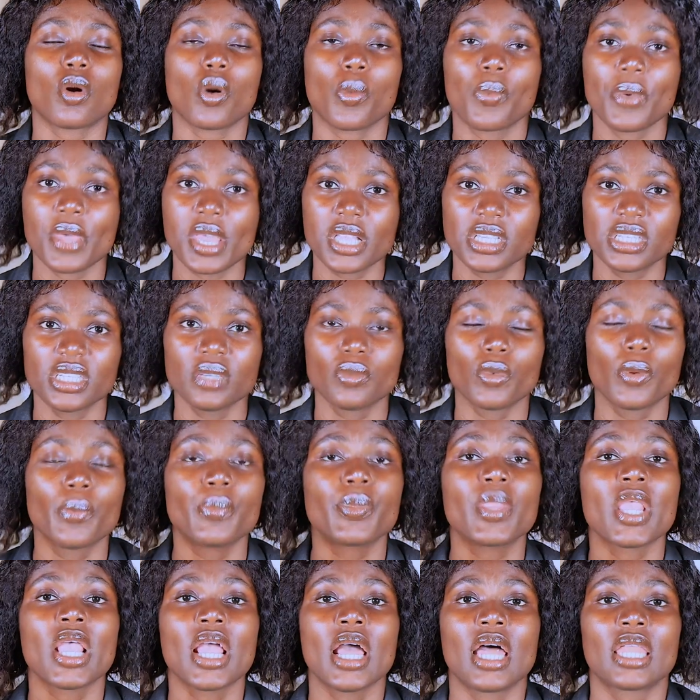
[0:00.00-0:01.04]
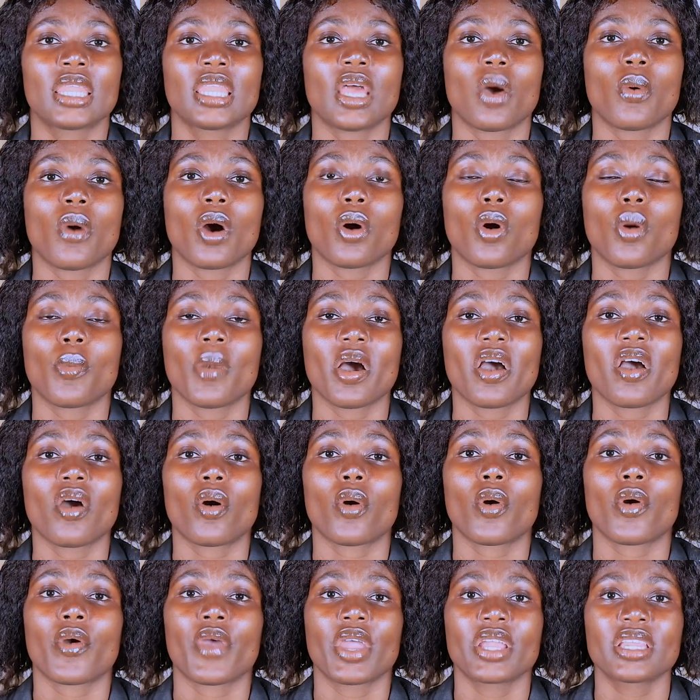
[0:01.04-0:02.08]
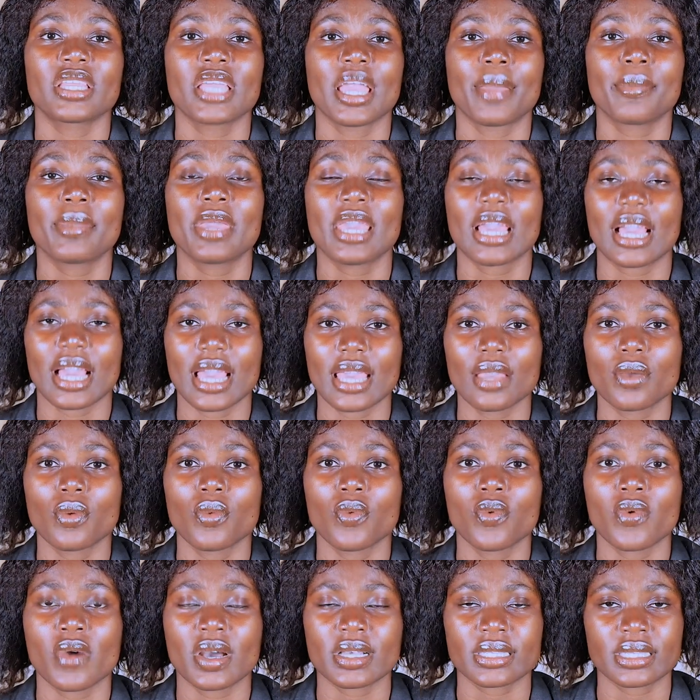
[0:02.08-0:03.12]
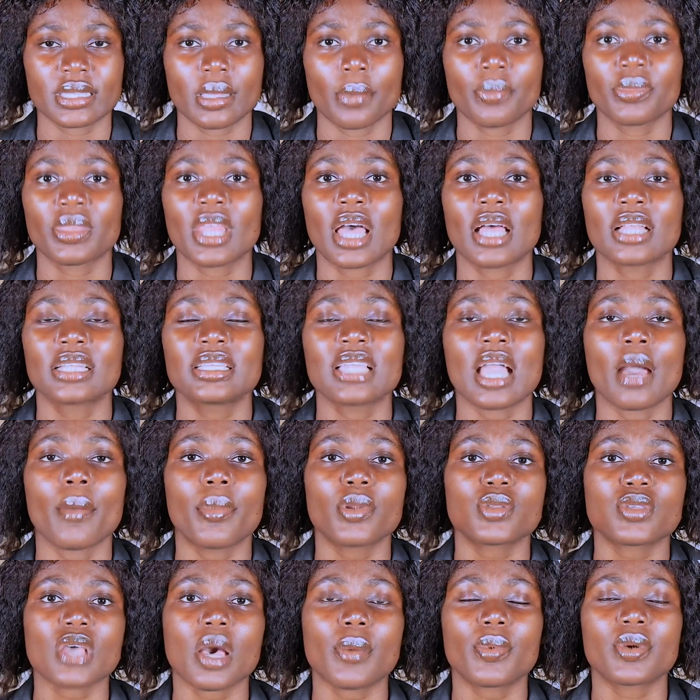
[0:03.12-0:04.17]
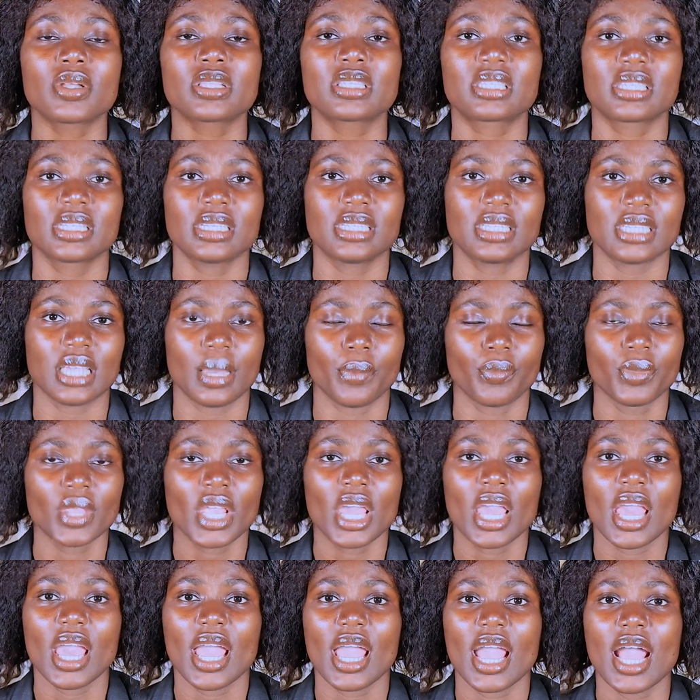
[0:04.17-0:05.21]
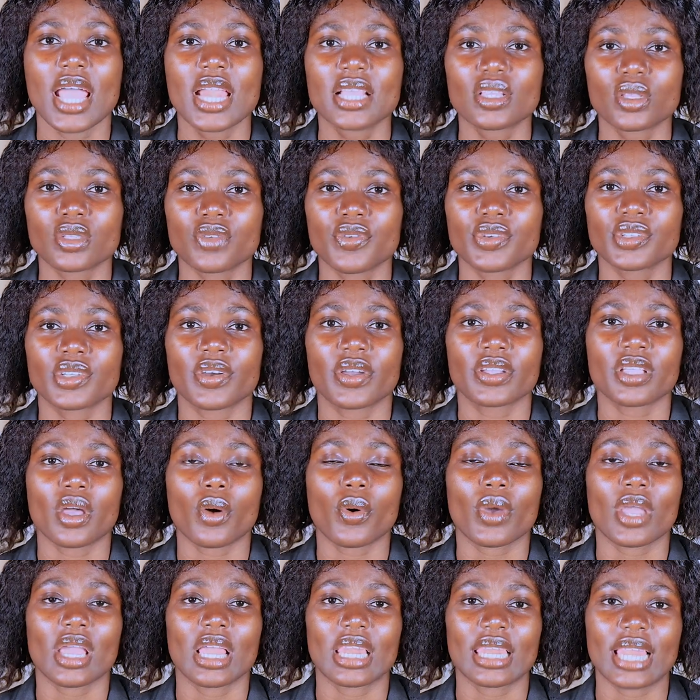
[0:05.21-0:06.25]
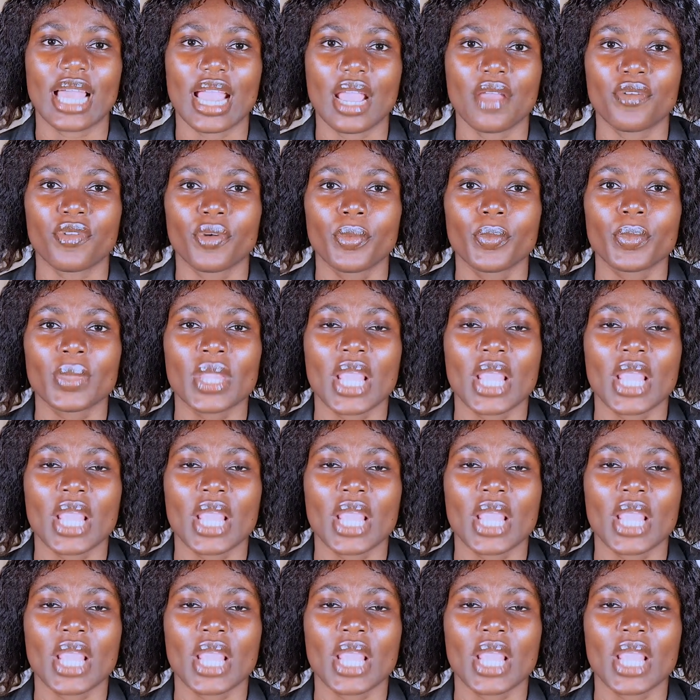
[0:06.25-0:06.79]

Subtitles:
up for page, you now walk back up for any and make him who wants them. Not near the trouble on Sandy, and it's also for the other for your life.